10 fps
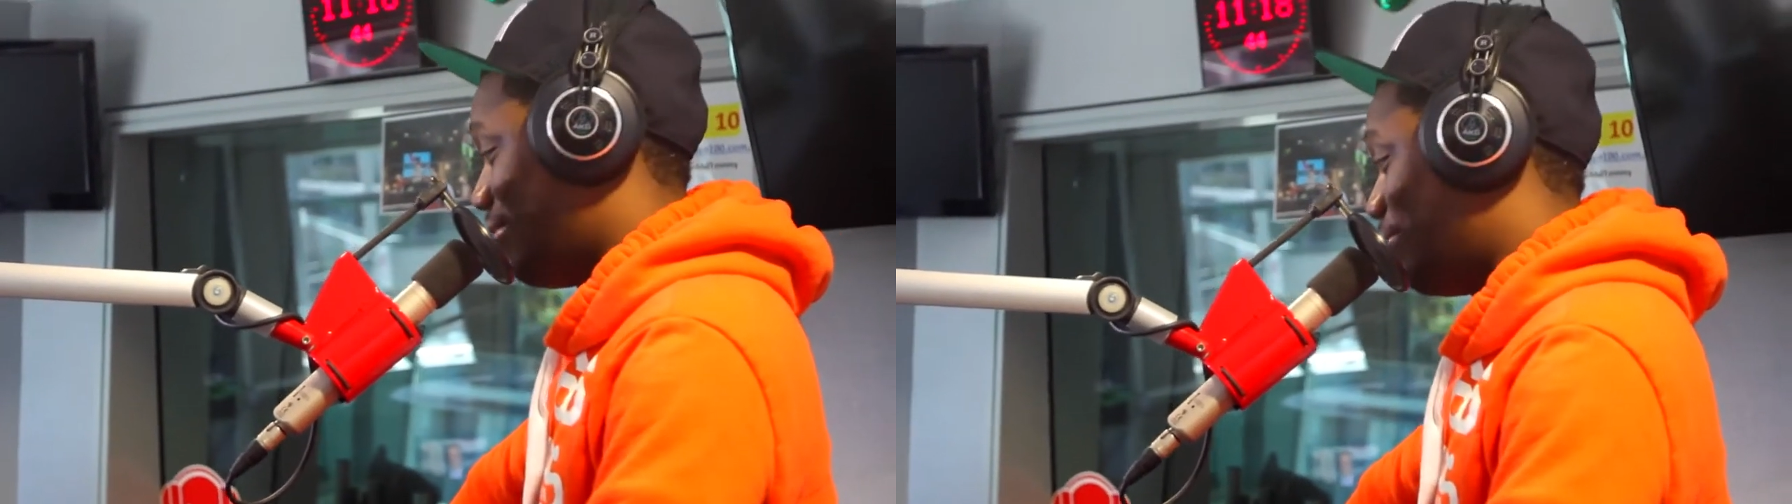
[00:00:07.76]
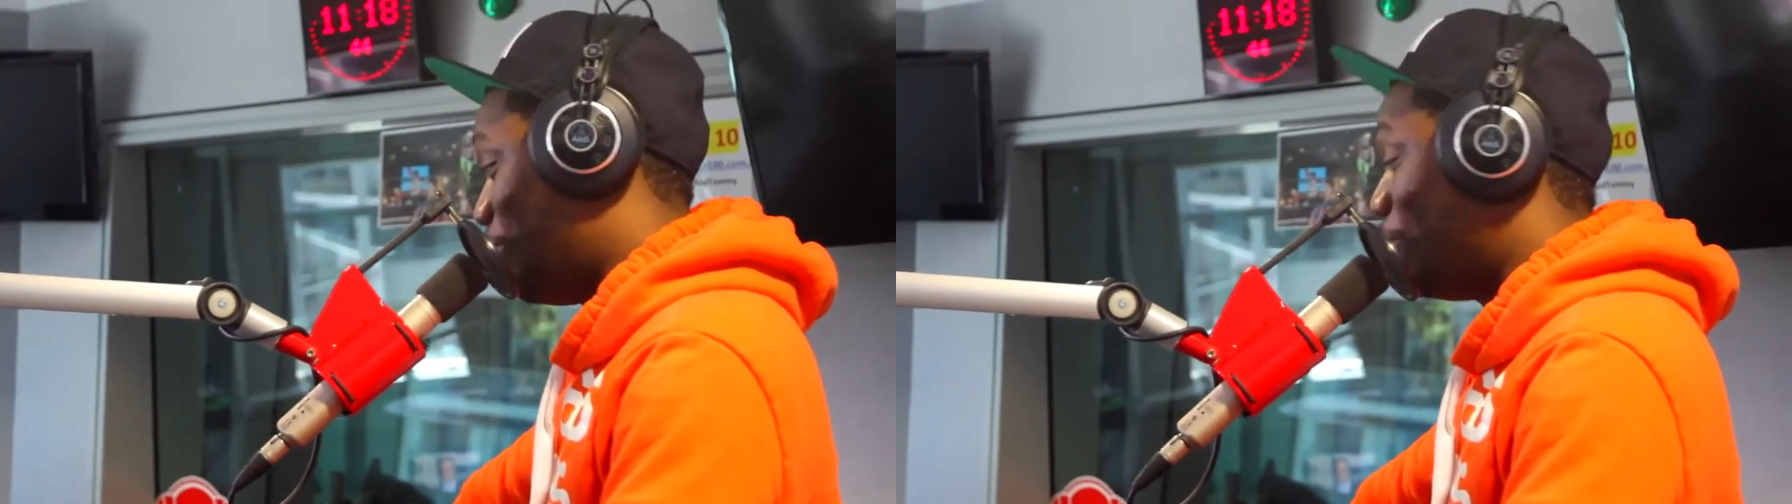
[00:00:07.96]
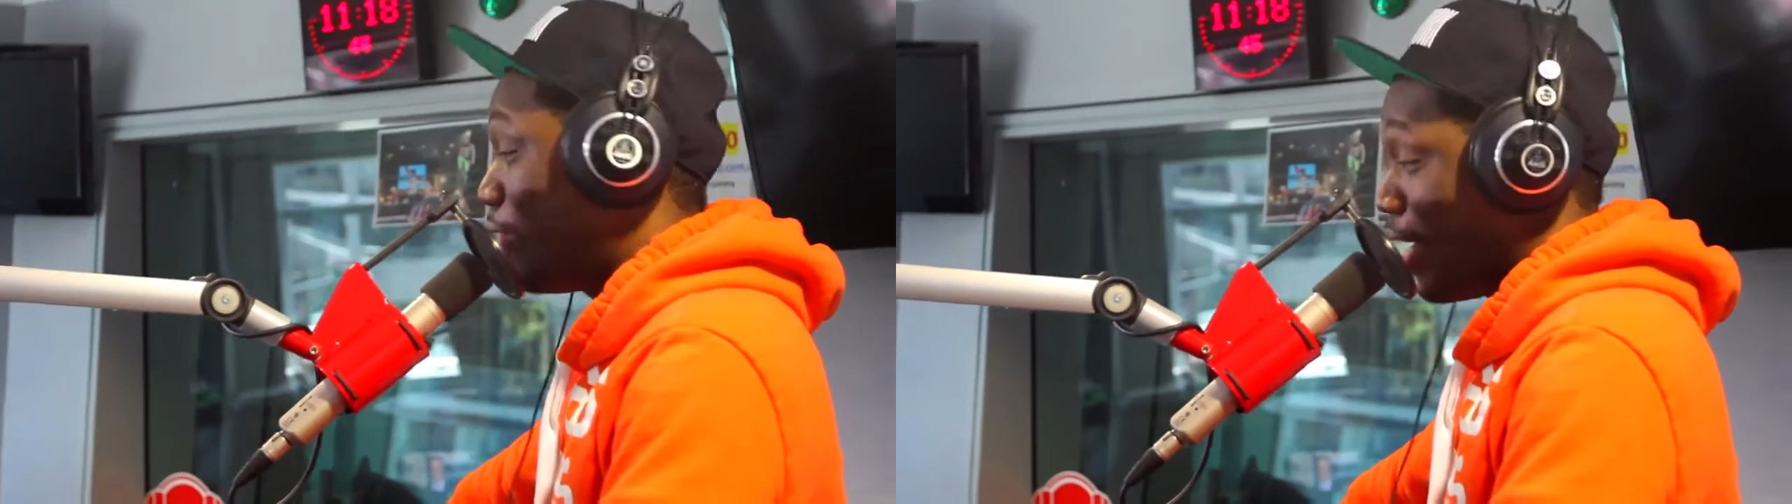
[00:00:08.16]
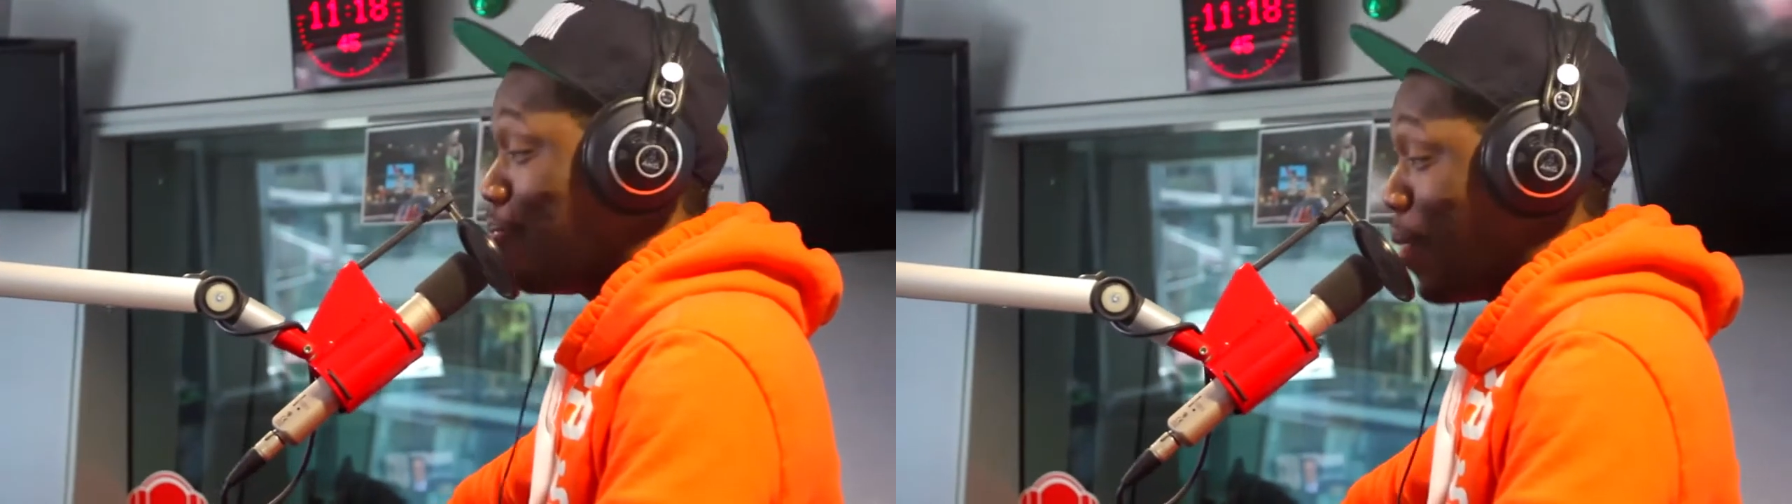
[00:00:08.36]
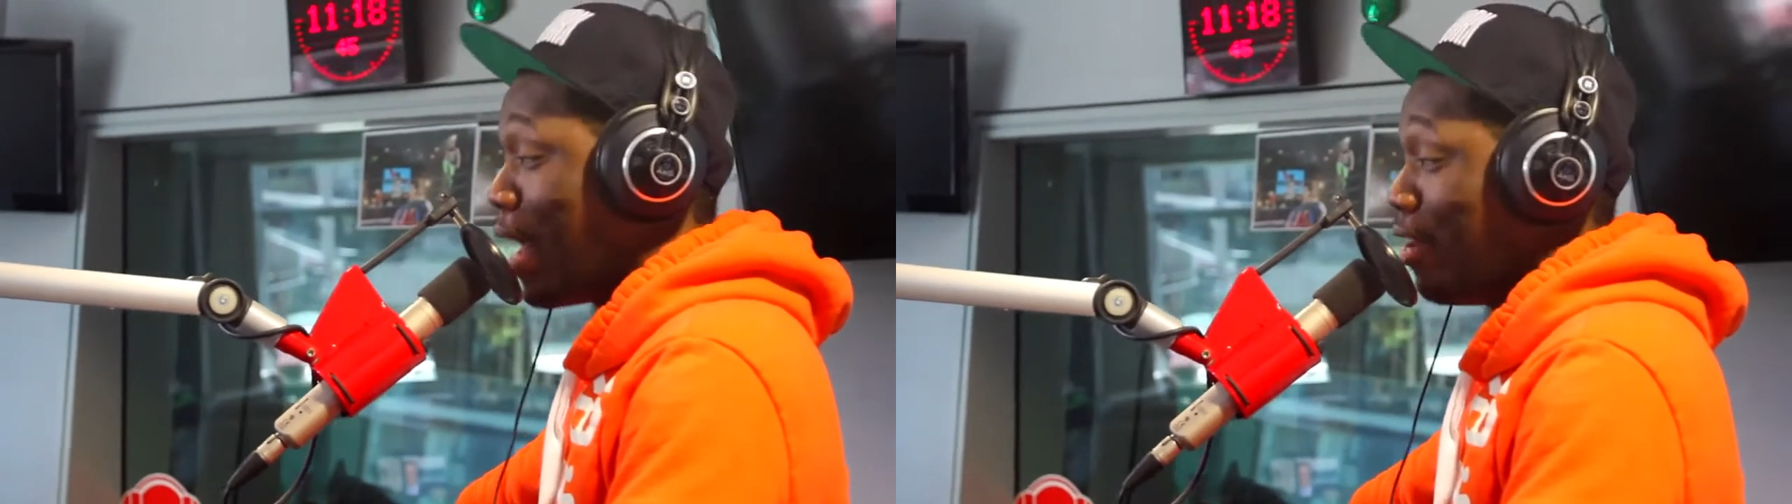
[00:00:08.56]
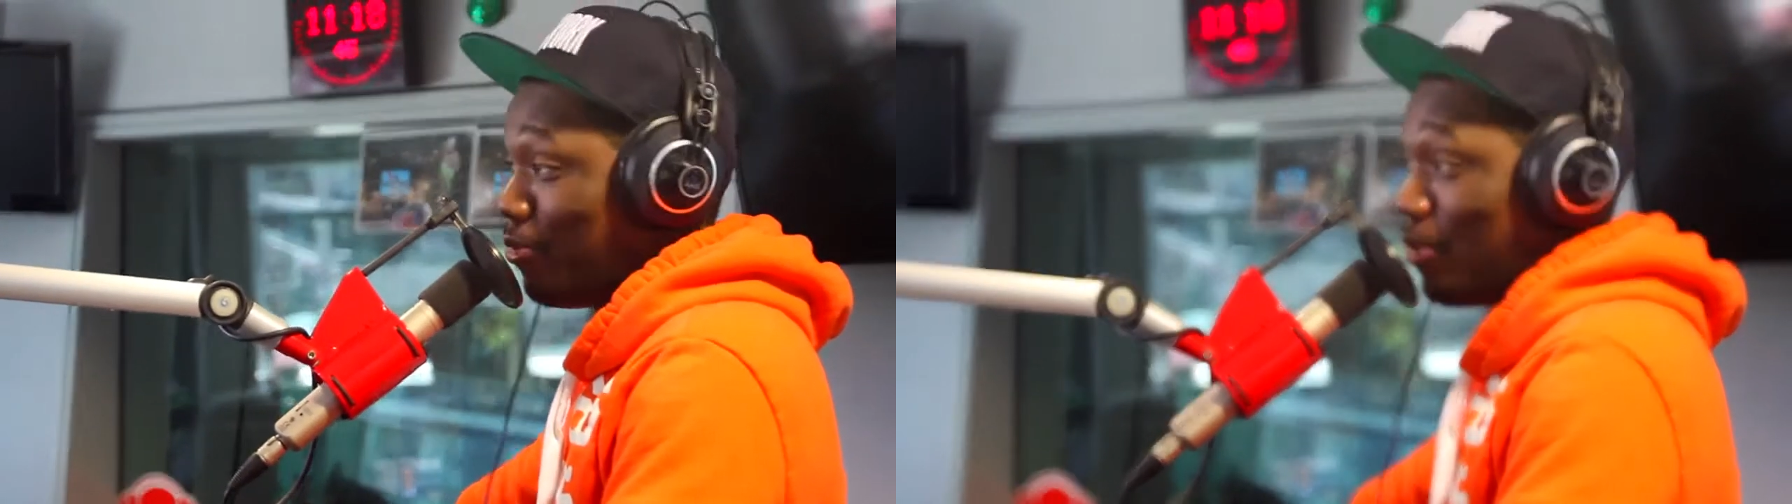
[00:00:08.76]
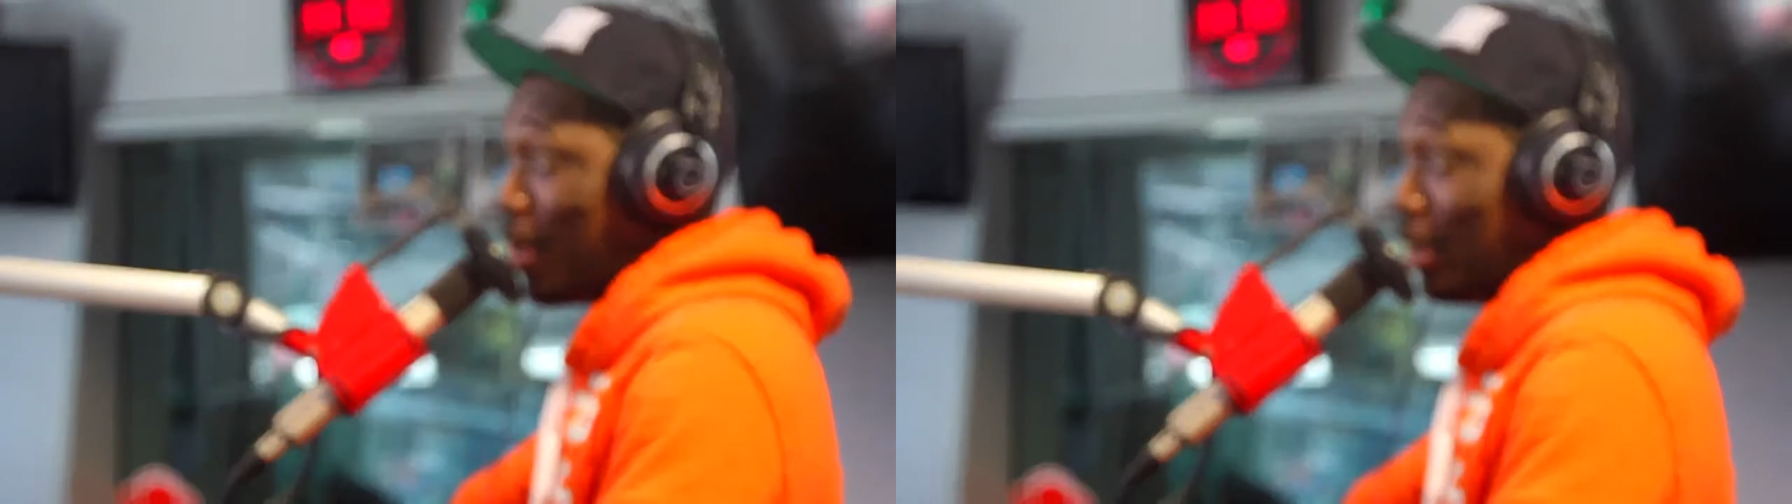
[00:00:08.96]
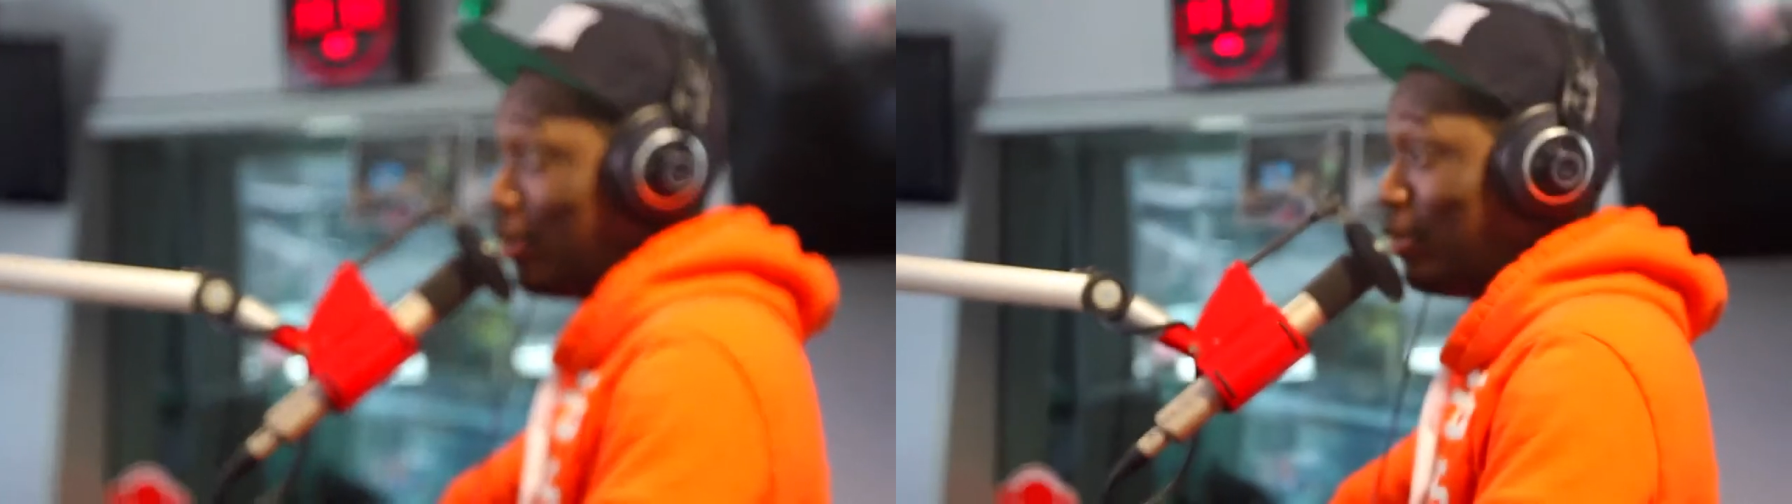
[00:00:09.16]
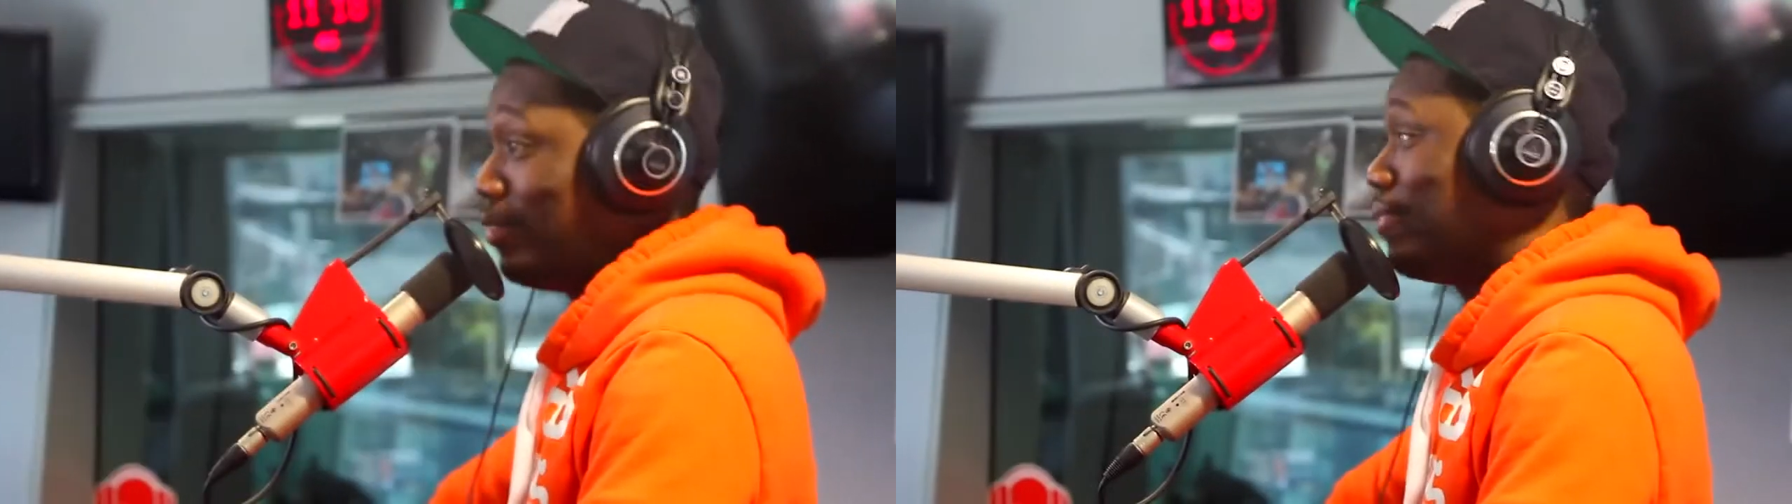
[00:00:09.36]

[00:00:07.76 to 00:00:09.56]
You've That's... got bad information.